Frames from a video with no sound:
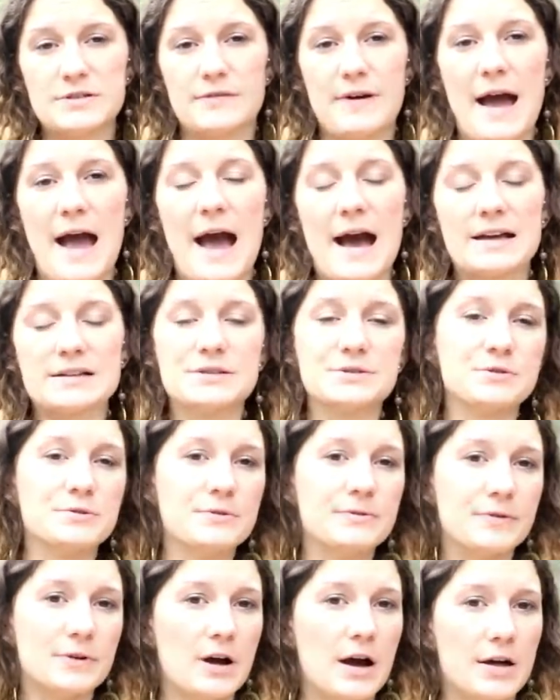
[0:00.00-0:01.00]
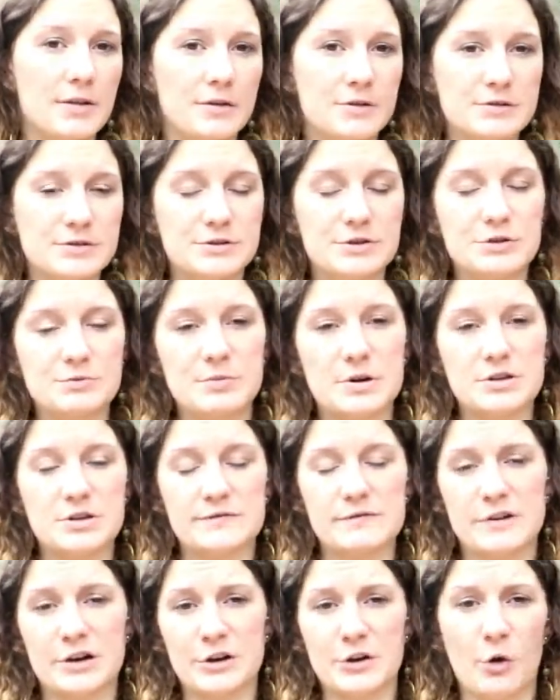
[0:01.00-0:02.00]
a hassle for others, too much
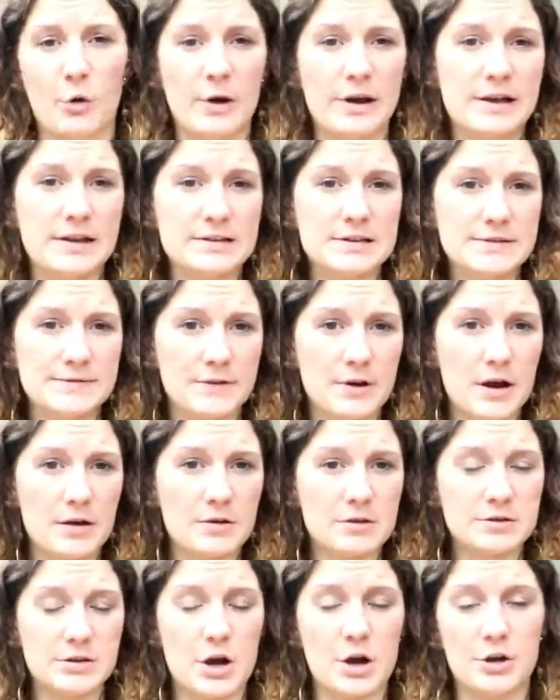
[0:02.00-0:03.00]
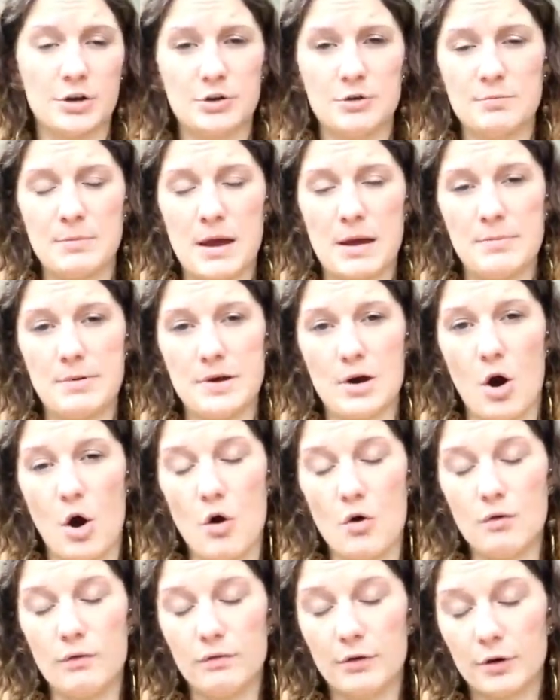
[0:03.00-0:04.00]
of an annoyance for others? Are you maybe
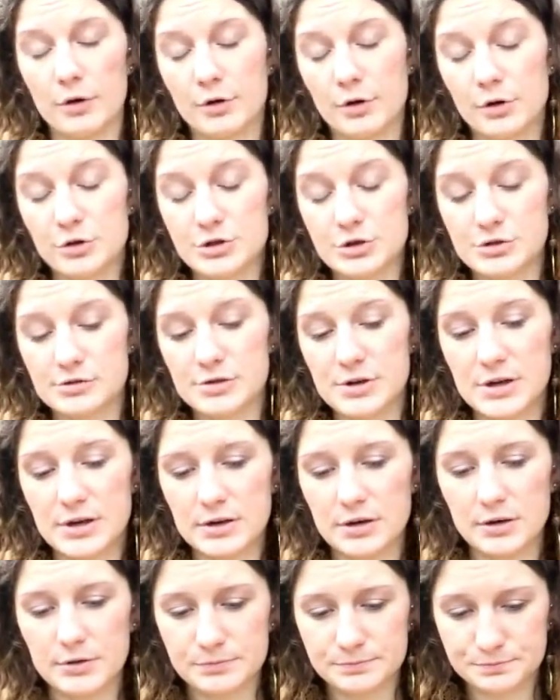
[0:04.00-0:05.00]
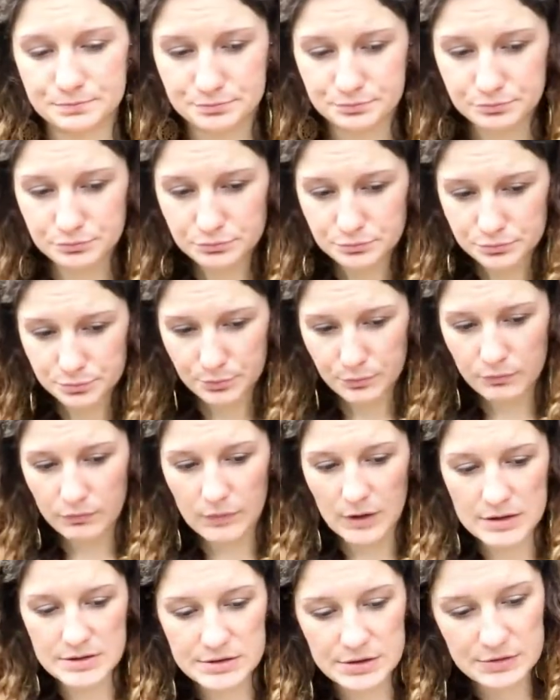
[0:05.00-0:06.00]
over nurturing?
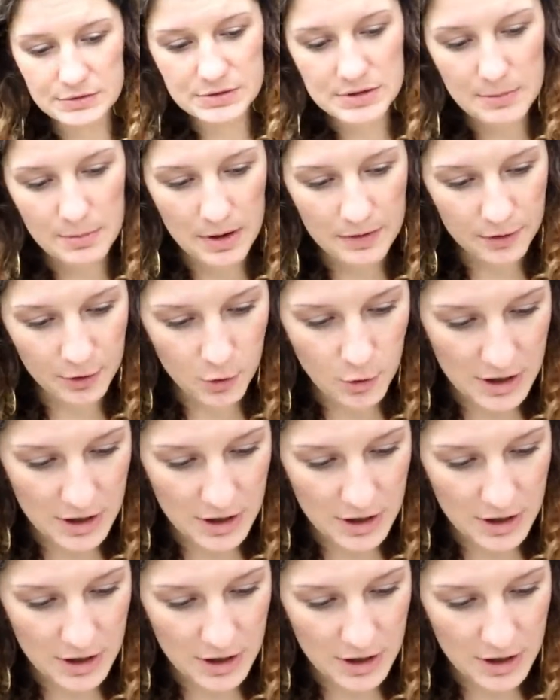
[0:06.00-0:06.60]
So some other